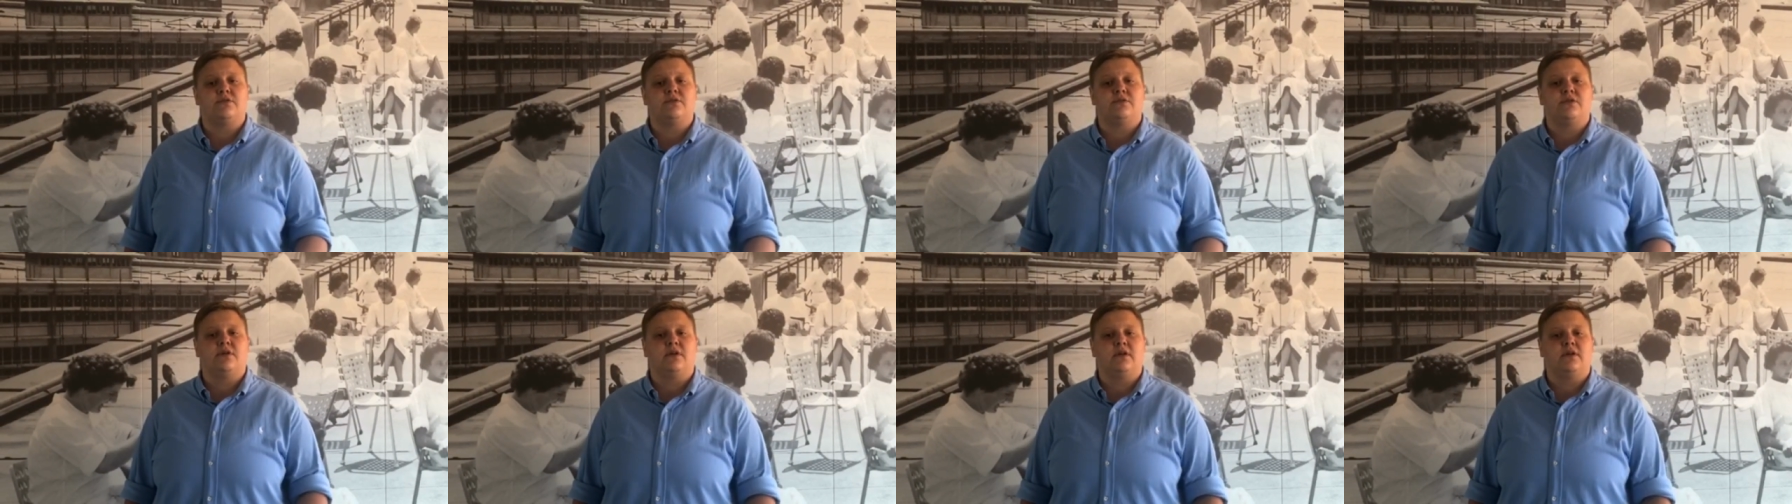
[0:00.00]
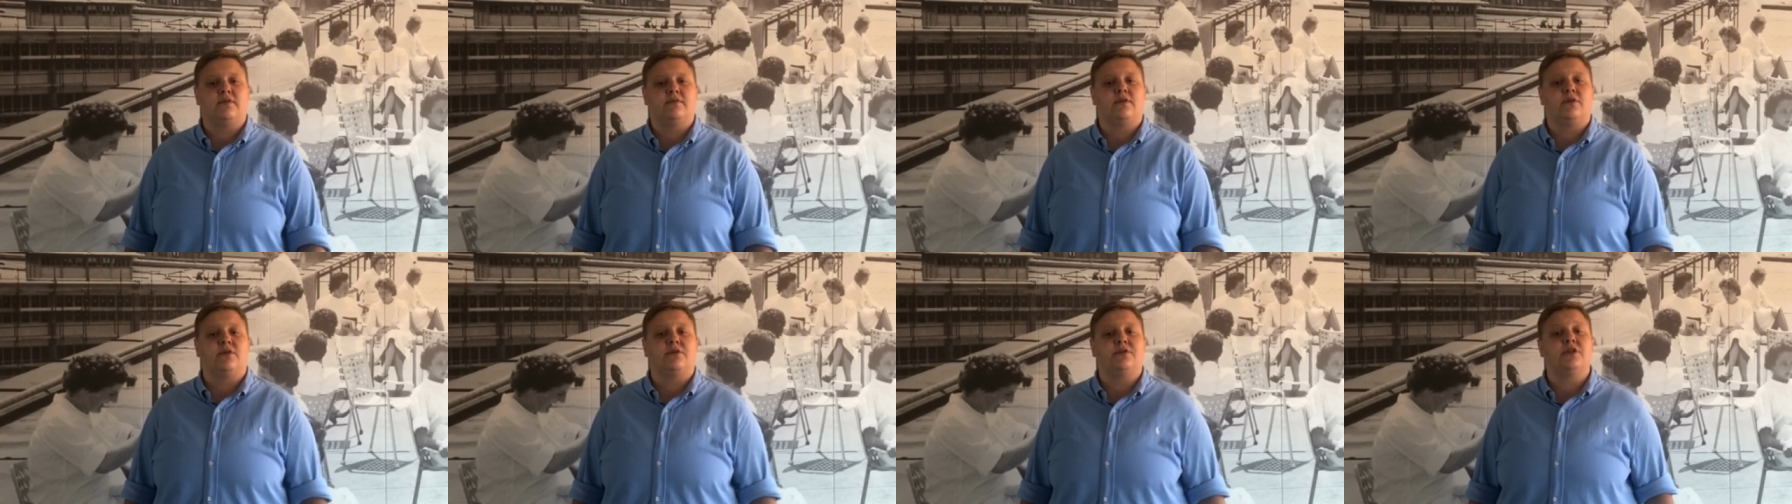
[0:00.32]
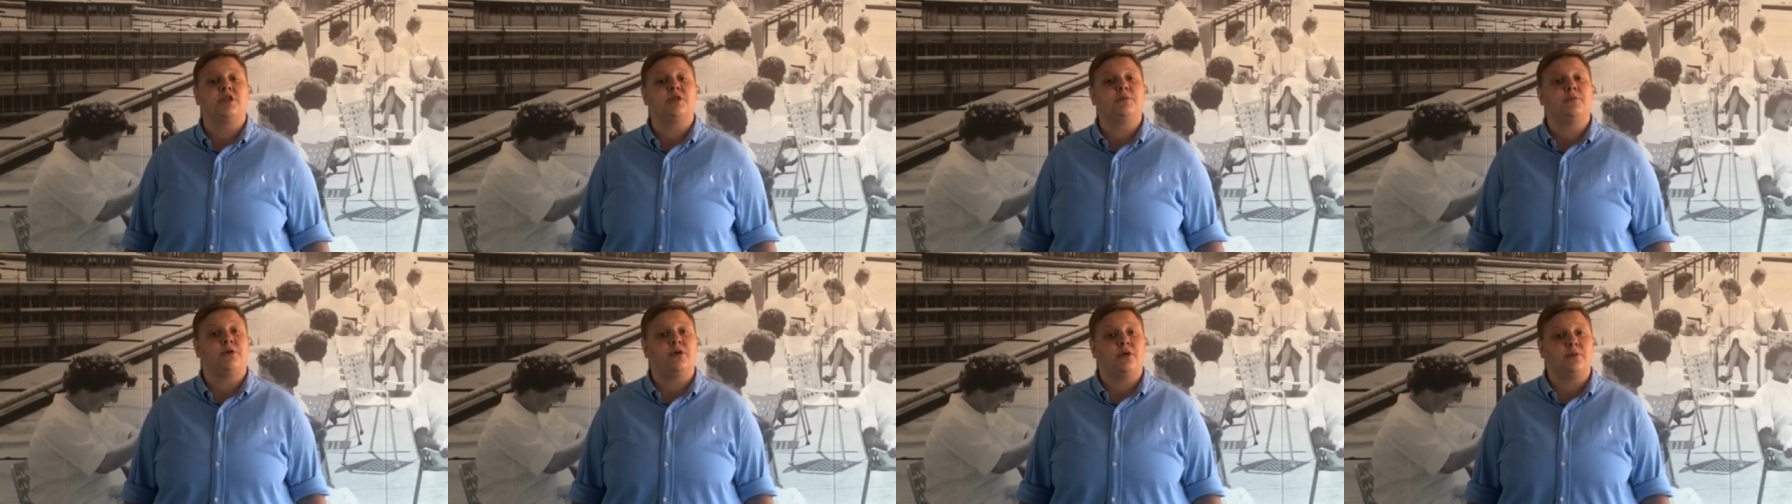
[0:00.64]
to deliver on
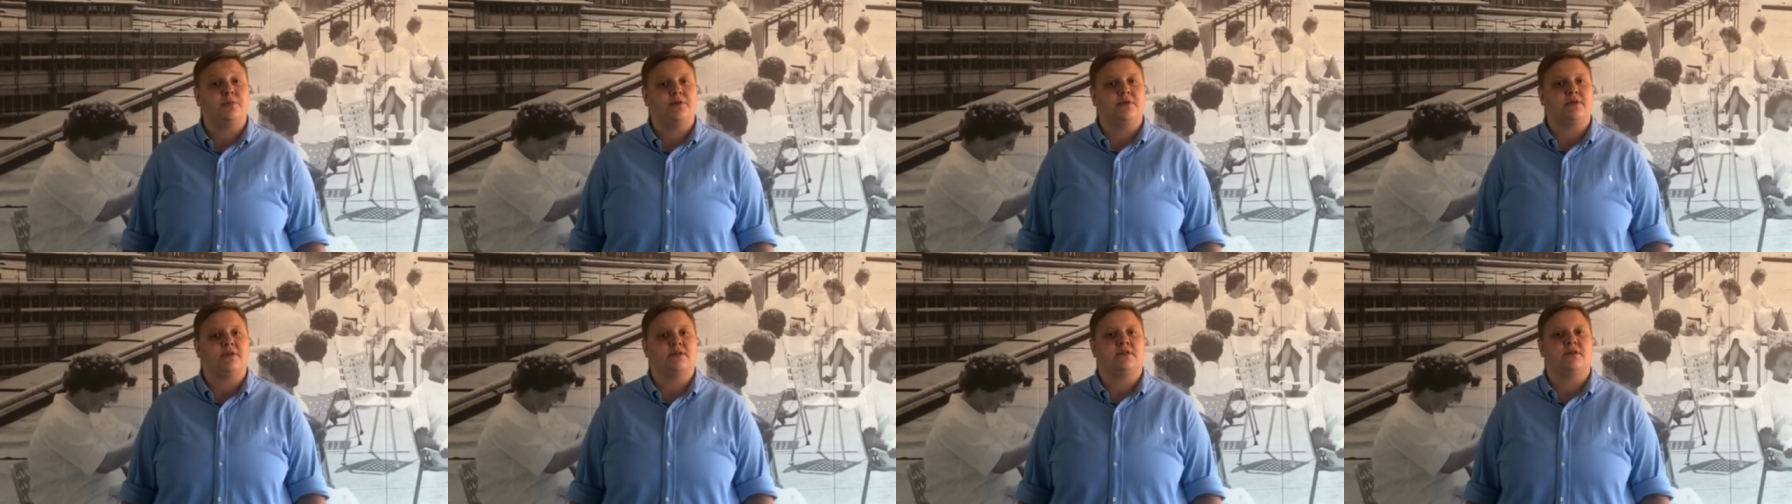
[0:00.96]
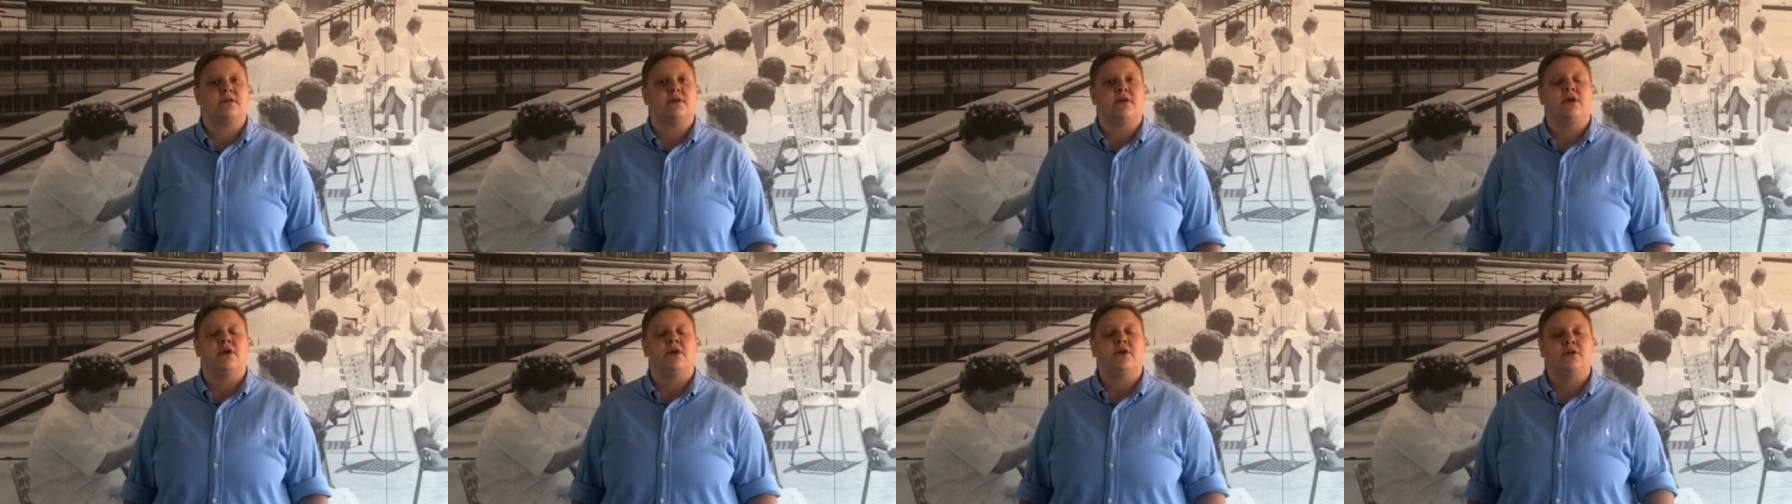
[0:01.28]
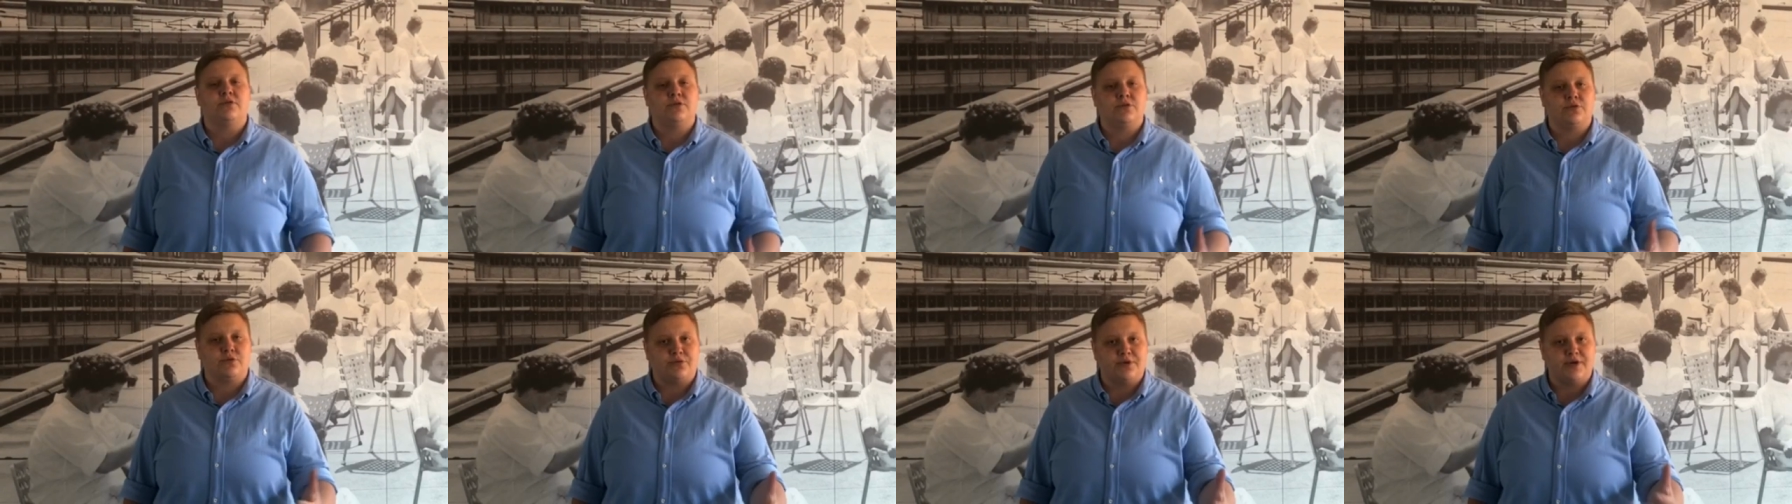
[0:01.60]
its purpose,
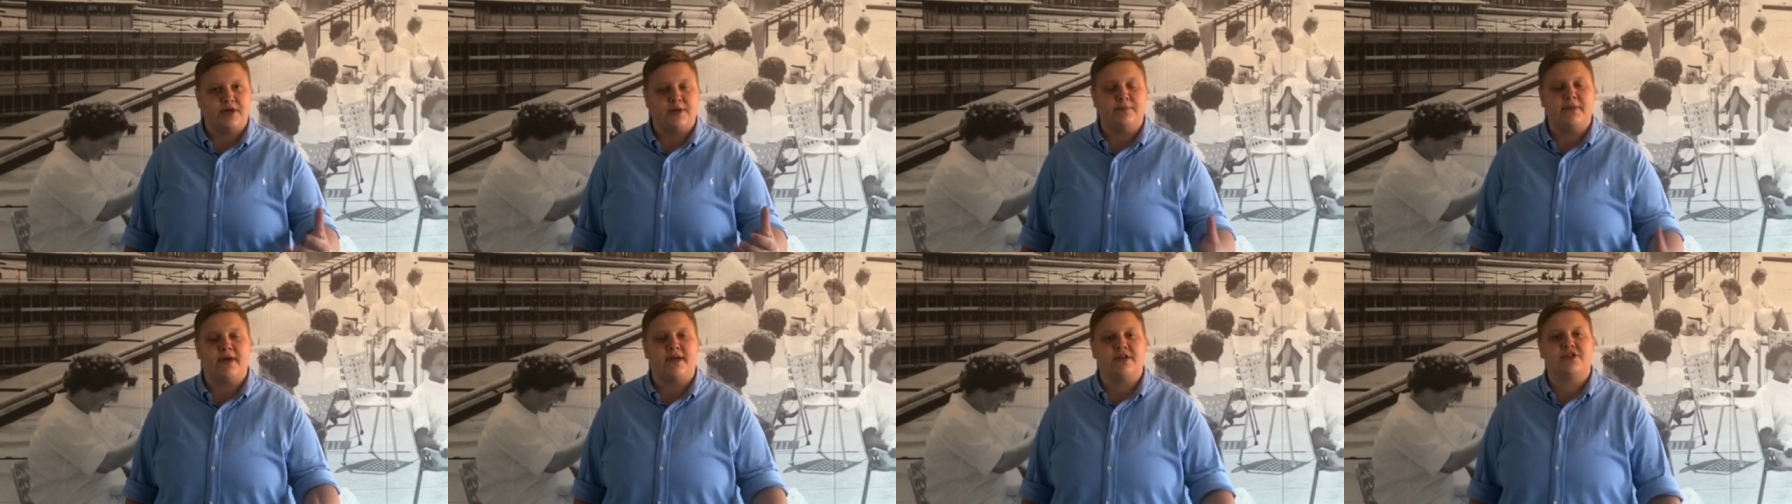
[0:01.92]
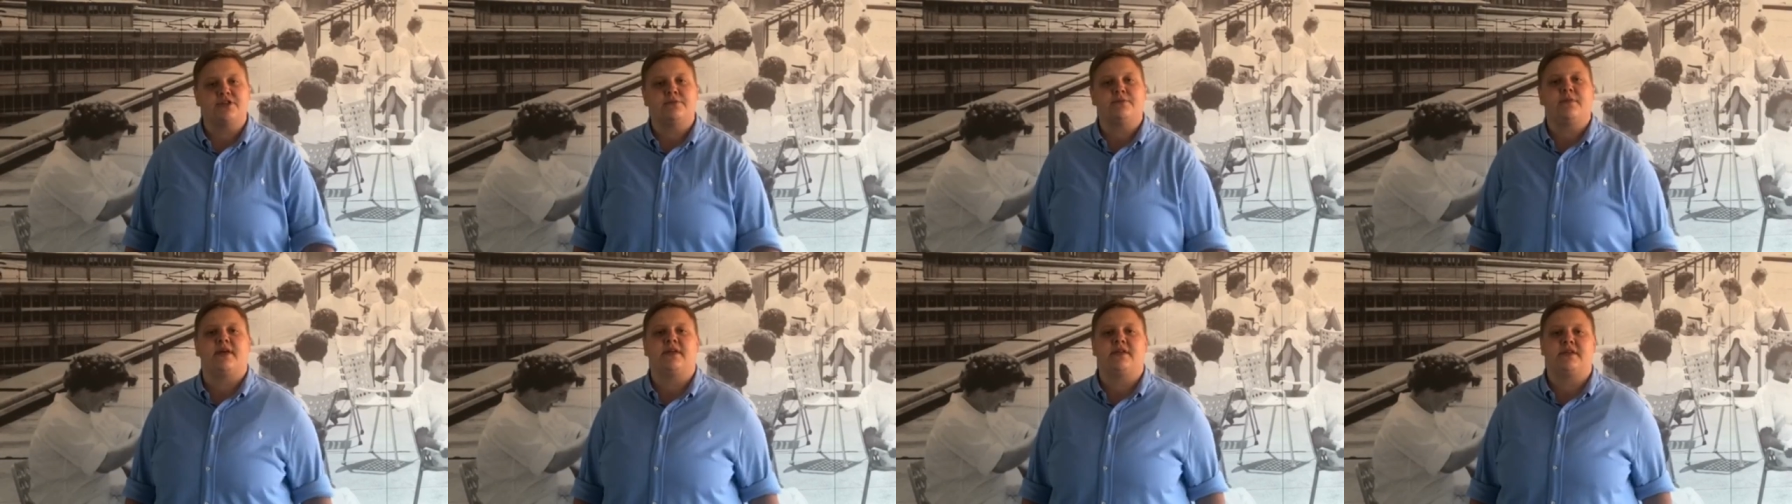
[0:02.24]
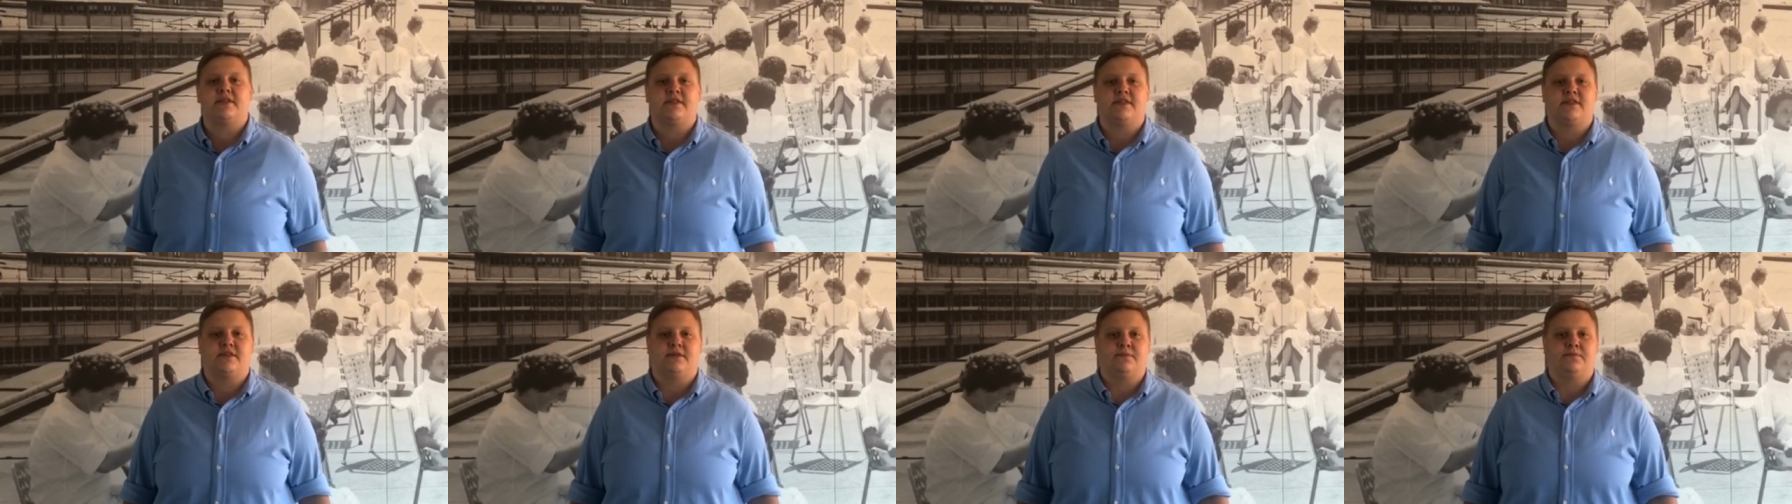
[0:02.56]
to reimagine
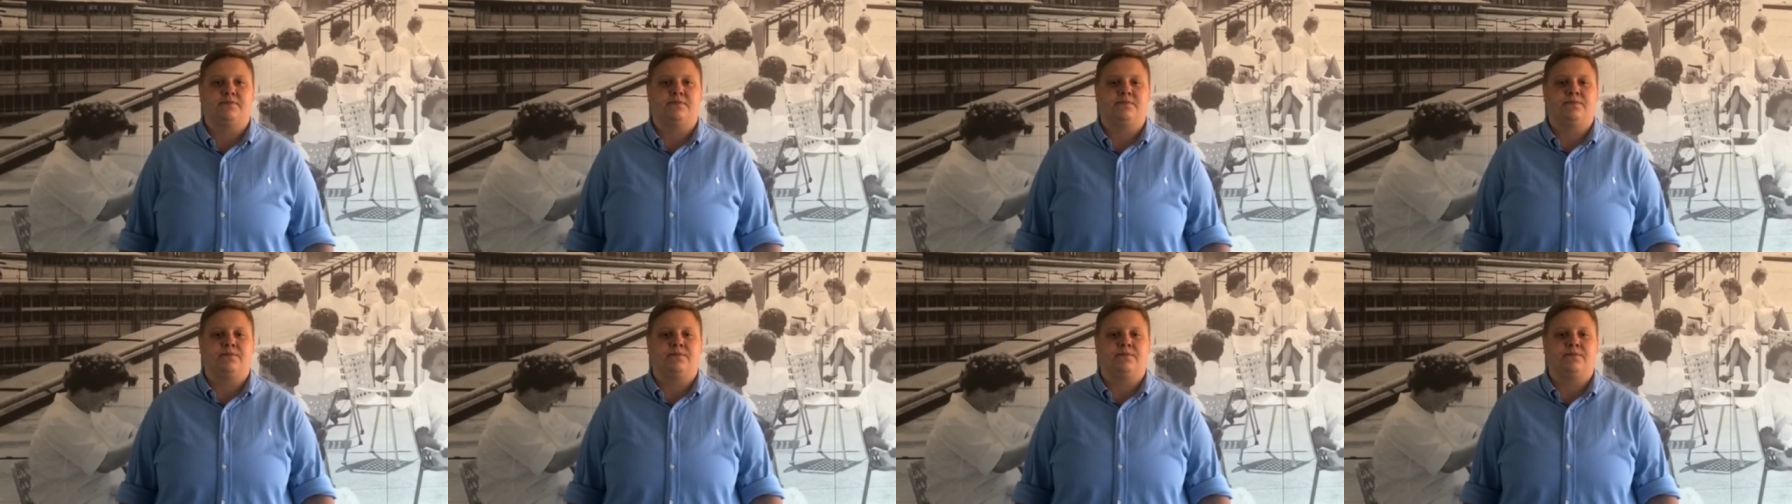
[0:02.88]
medicine.